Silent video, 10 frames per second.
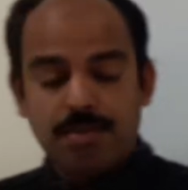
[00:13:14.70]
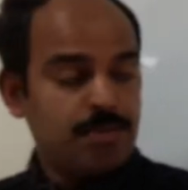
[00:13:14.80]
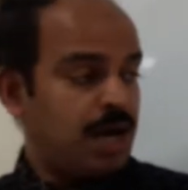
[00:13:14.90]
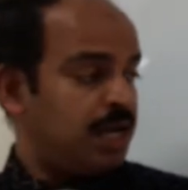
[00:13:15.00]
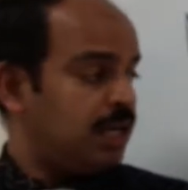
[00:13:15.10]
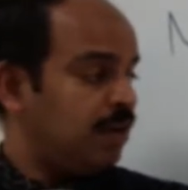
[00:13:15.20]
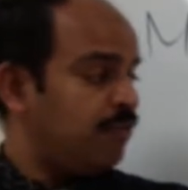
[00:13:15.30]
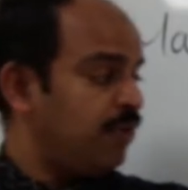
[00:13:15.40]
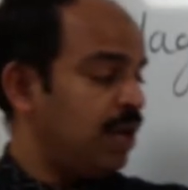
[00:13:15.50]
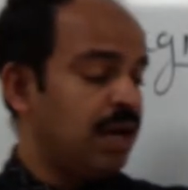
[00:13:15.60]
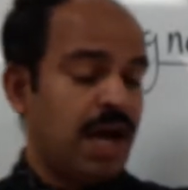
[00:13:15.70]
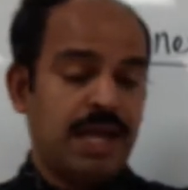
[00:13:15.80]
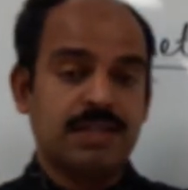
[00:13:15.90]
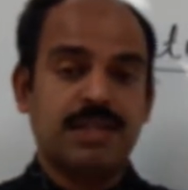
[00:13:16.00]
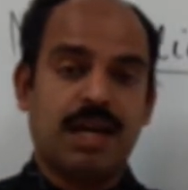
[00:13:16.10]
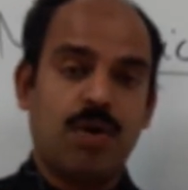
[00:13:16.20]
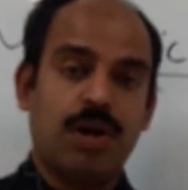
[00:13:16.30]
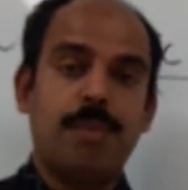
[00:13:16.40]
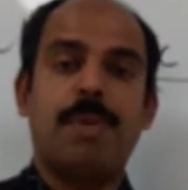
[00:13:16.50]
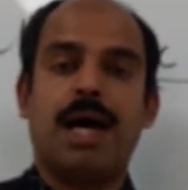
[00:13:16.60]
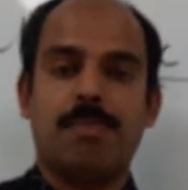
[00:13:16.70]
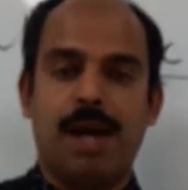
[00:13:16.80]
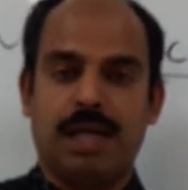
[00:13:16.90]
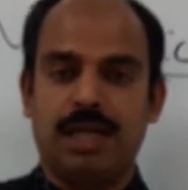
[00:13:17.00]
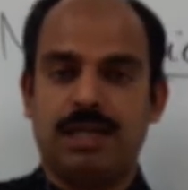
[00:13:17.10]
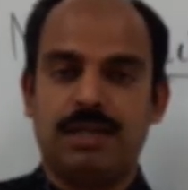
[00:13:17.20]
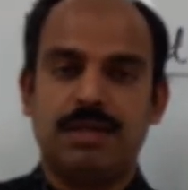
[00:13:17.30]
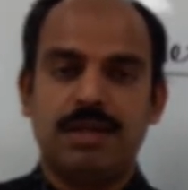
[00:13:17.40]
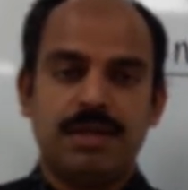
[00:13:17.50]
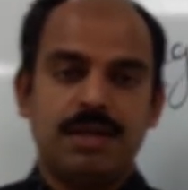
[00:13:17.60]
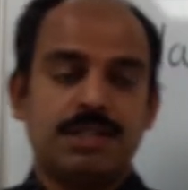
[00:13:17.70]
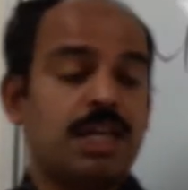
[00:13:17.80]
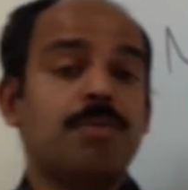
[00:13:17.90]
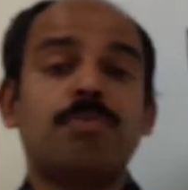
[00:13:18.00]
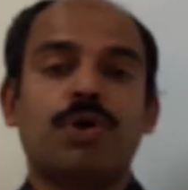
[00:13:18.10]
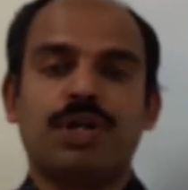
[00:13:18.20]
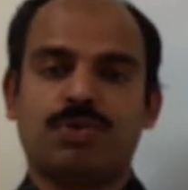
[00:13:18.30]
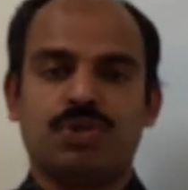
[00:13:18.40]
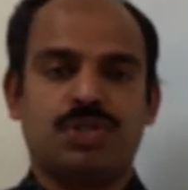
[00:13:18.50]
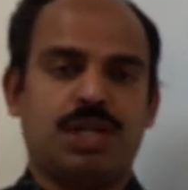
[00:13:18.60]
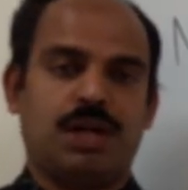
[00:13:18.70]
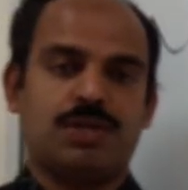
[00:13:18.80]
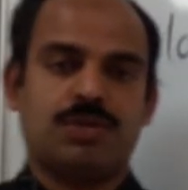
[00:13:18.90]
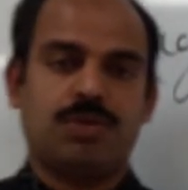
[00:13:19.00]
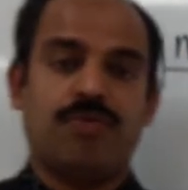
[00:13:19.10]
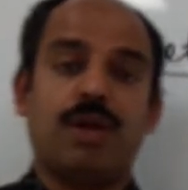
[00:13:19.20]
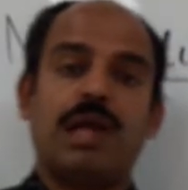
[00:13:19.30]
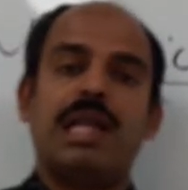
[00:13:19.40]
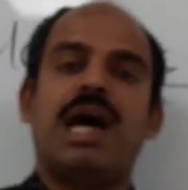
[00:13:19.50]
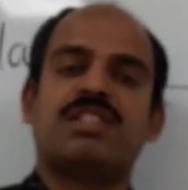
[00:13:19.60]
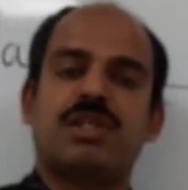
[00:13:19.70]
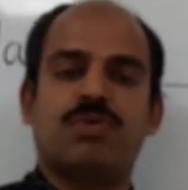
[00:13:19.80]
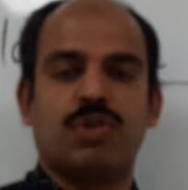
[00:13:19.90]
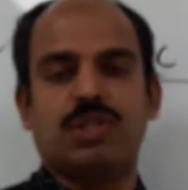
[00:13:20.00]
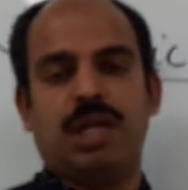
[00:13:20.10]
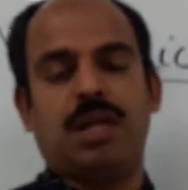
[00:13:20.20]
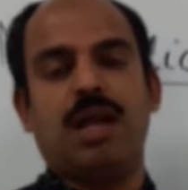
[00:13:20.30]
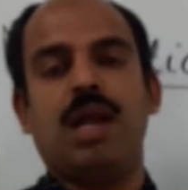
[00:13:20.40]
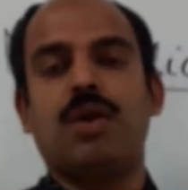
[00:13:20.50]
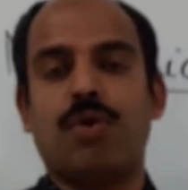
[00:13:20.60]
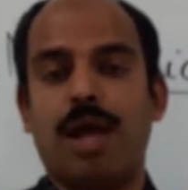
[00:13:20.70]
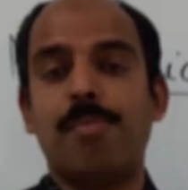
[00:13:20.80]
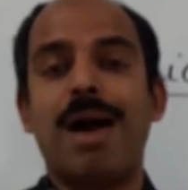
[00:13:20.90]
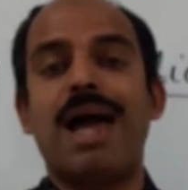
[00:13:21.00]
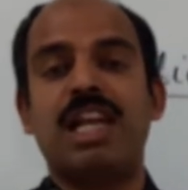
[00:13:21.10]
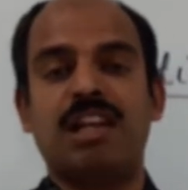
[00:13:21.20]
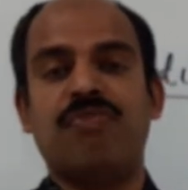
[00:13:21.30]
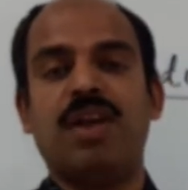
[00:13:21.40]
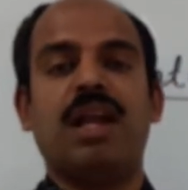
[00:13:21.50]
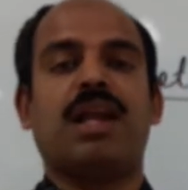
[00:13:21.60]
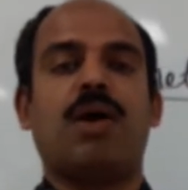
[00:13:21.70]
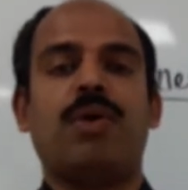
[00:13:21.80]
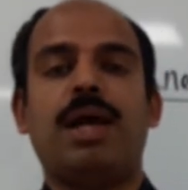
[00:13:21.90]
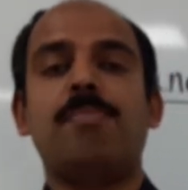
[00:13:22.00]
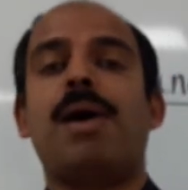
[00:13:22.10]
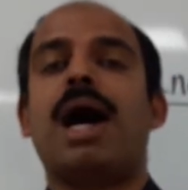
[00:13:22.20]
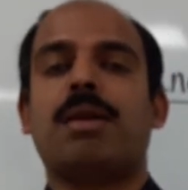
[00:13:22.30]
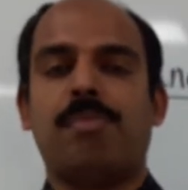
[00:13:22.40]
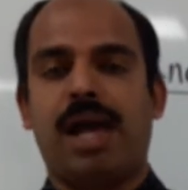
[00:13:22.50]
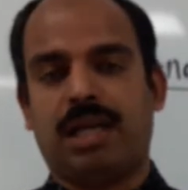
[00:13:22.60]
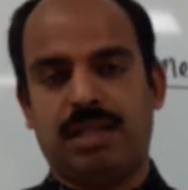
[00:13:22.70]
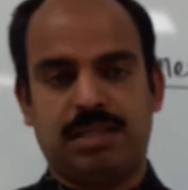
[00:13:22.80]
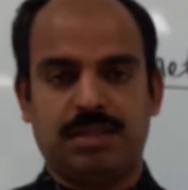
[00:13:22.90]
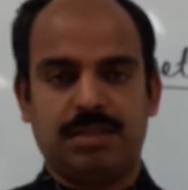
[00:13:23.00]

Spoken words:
Magnetic field lines around a bar magnet. It's an important question also. Frequently asked question. Draw a magnetic field around a bar magnet.